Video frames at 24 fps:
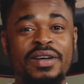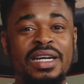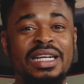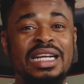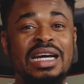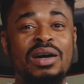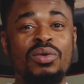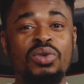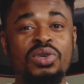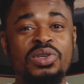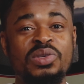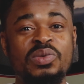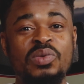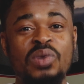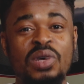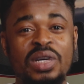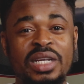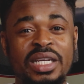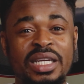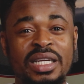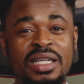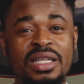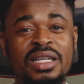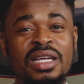find out what's
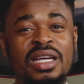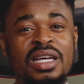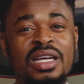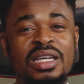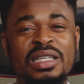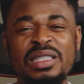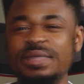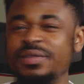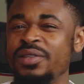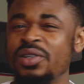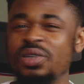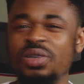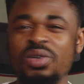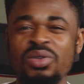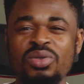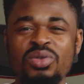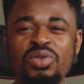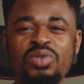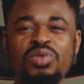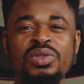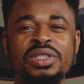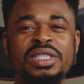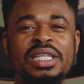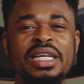working. If you're not
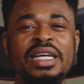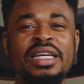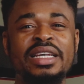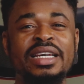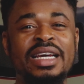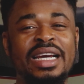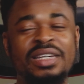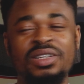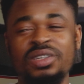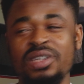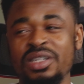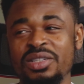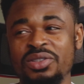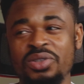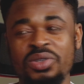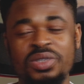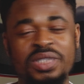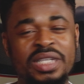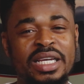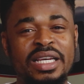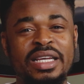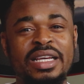good with AI, you don't know how to use